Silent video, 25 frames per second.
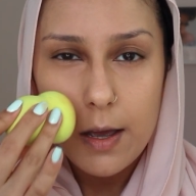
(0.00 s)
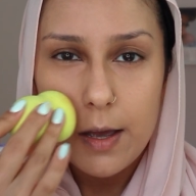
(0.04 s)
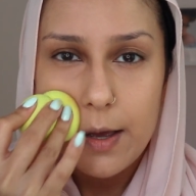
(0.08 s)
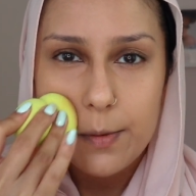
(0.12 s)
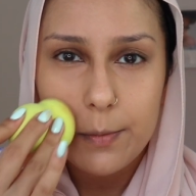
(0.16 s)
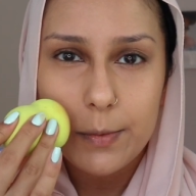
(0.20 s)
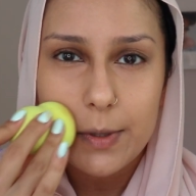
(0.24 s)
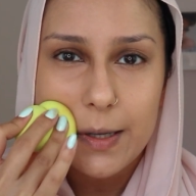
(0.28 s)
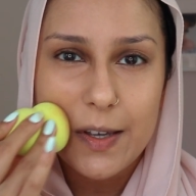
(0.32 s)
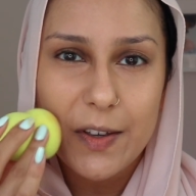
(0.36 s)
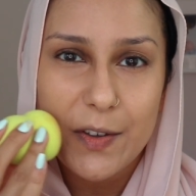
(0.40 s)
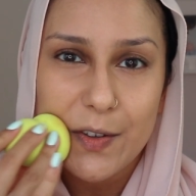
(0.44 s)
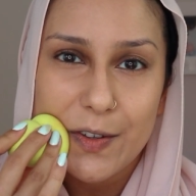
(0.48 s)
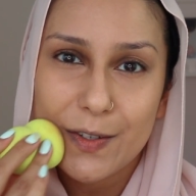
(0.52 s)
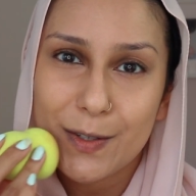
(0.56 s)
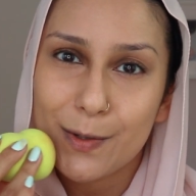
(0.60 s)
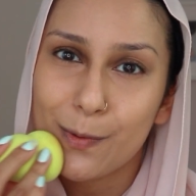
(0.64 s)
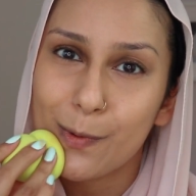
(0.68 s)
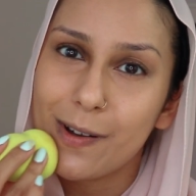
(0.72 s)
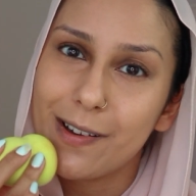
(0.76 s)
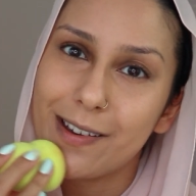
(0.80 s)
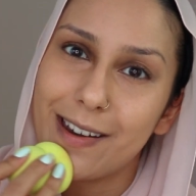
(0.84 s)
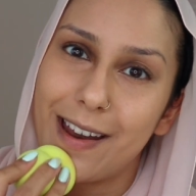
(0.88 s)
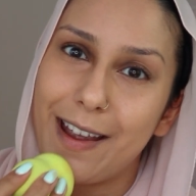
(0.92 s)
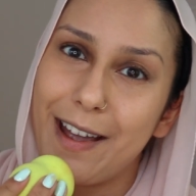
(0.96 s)
because
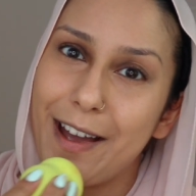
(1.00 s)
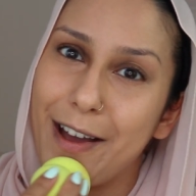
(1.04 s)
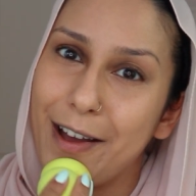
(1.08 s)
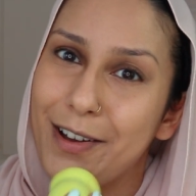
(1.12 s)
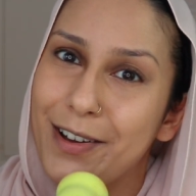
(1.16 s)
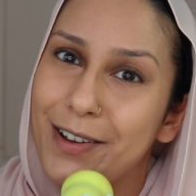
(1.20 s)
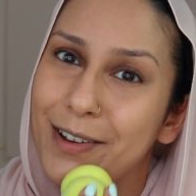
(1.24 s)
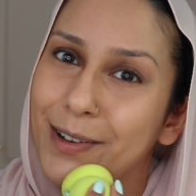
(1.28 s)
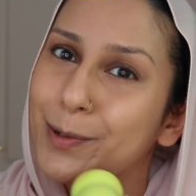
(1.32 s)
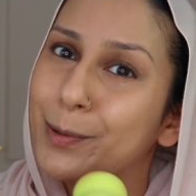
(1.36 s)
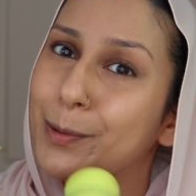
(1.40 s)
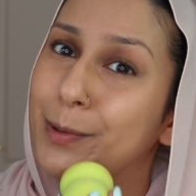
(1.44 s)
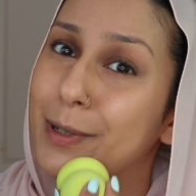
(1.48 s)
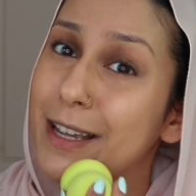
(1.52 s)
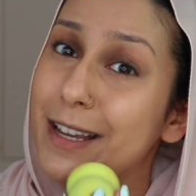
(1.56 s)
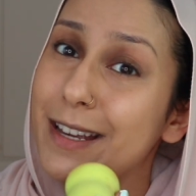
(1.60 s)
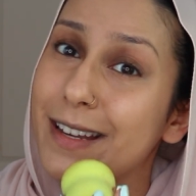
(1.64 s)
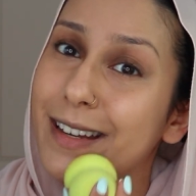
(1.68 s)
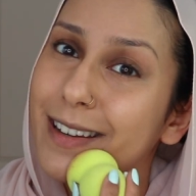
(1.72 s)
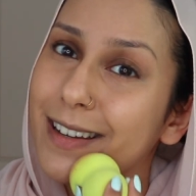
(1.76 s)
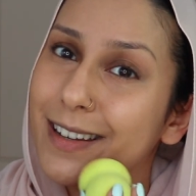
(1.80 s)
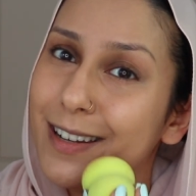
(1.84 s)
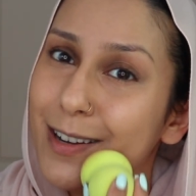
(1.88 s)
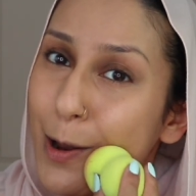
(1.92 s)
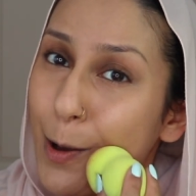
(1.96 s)
one, we
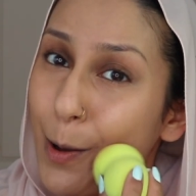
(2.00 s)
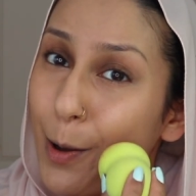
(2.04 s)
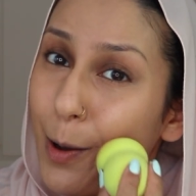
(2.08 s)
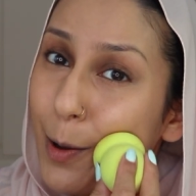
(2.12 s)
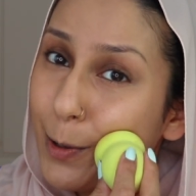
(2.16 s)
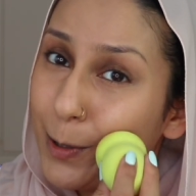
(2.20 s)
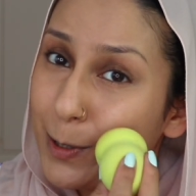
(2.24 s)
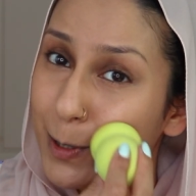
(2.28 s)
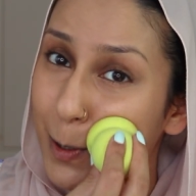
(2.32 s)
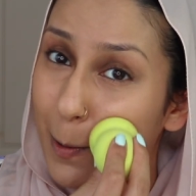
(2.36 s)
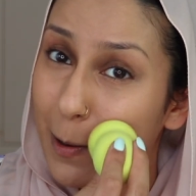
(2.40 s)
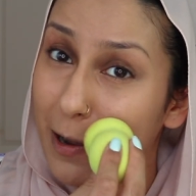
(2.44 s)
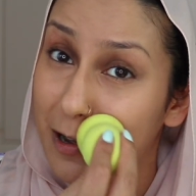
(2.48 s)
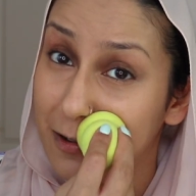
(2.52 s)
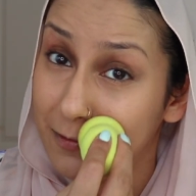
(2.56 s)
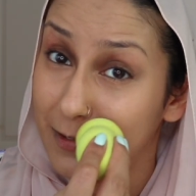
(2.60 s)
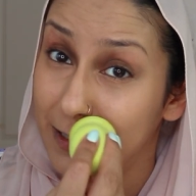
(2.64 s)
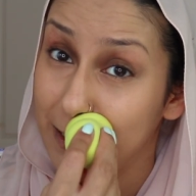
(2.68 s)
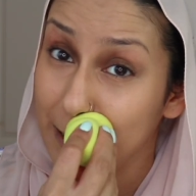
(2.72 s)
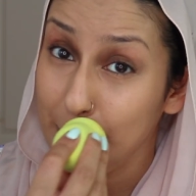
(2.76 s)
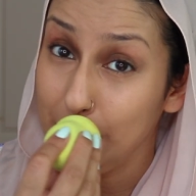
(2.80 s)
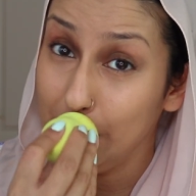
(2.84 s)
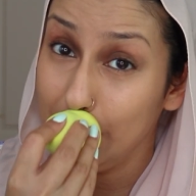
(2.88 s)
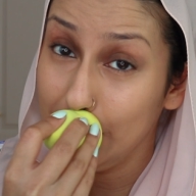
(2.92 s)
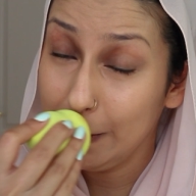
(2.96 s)
don't have
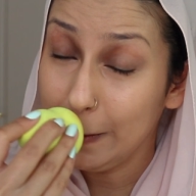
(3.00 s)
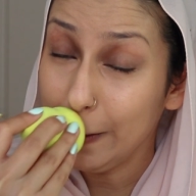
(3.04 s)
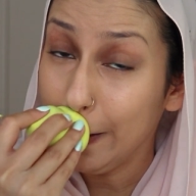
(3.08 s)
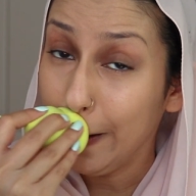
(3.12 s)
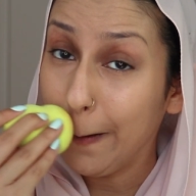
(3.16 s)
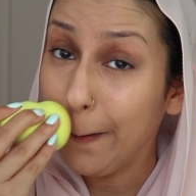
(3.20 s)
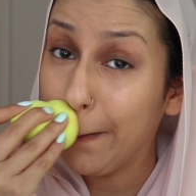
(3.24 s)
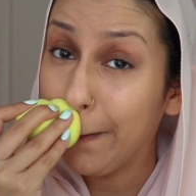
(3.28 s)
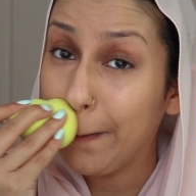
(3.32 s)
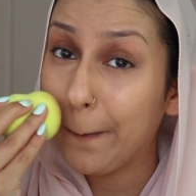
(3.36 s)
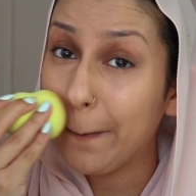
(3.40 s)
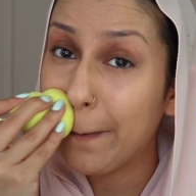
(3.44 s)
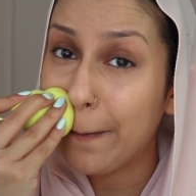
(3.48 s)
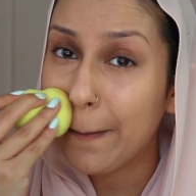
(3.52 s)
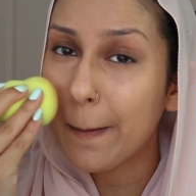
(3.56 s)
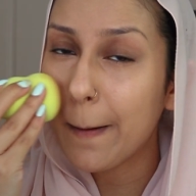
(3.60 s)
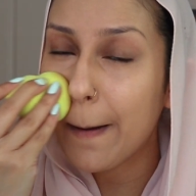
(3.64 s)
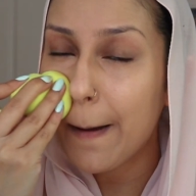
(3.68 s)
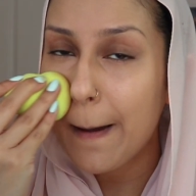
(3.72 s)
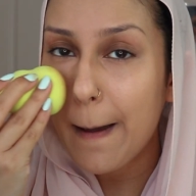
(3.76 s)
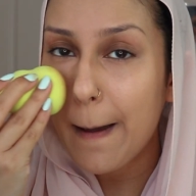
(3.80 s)
anywhere to go,